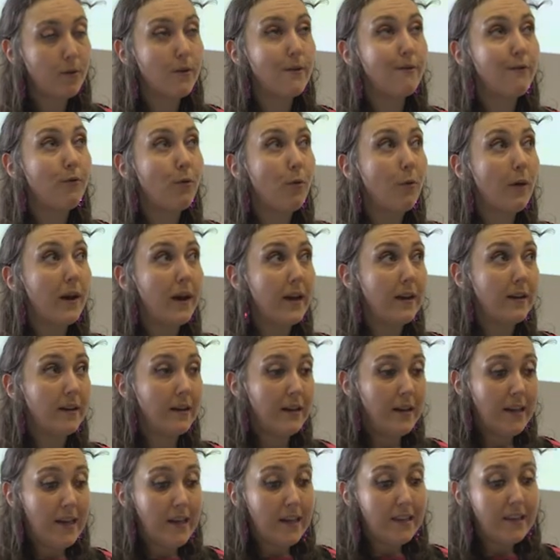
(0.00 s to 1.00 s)
or avoid
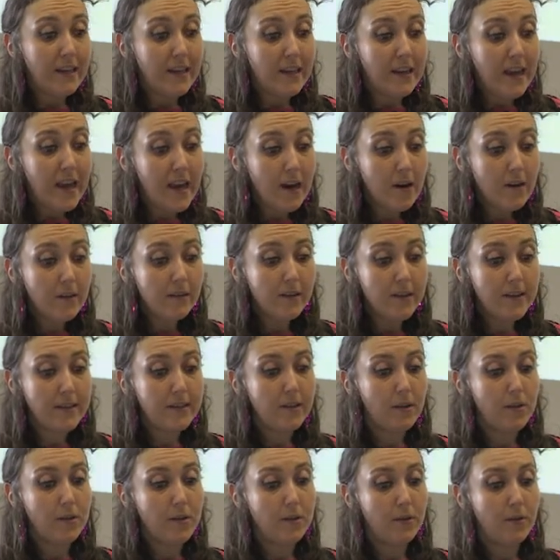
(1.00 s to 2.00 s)
the inherently
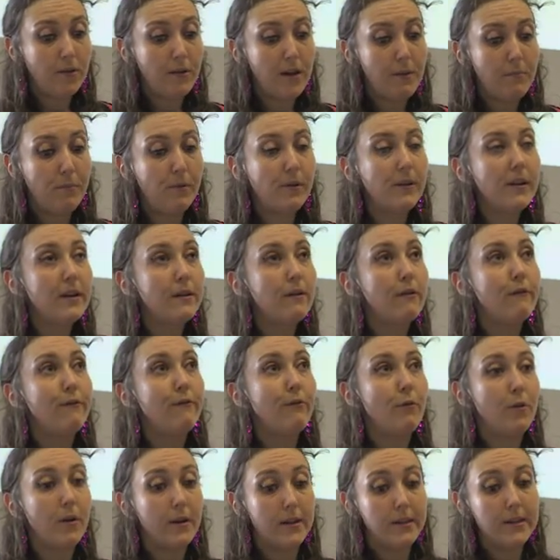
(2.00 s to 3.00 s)
social and political
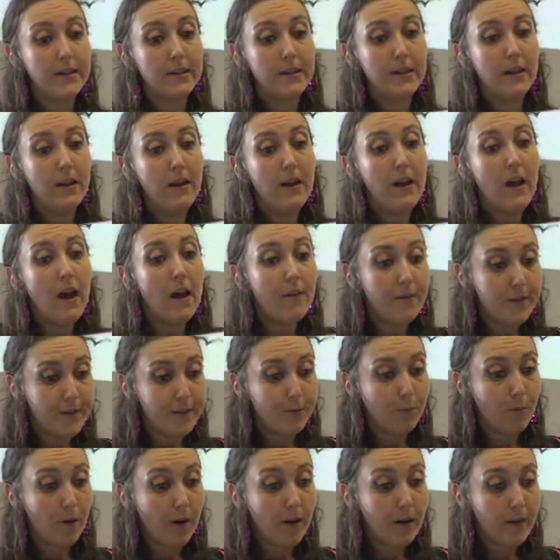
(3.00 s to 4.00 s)
force of
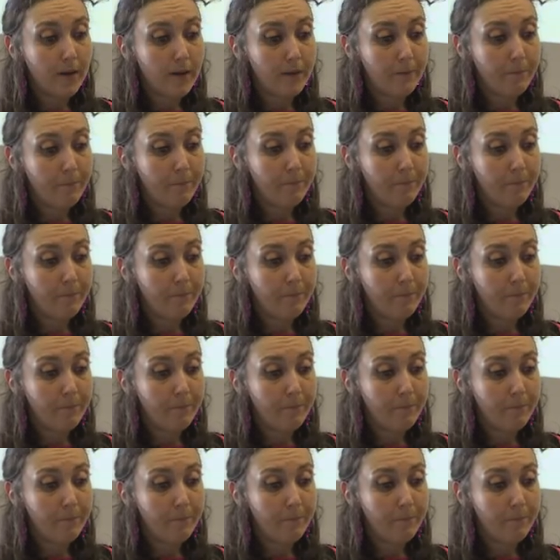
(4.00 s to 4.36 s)
his work.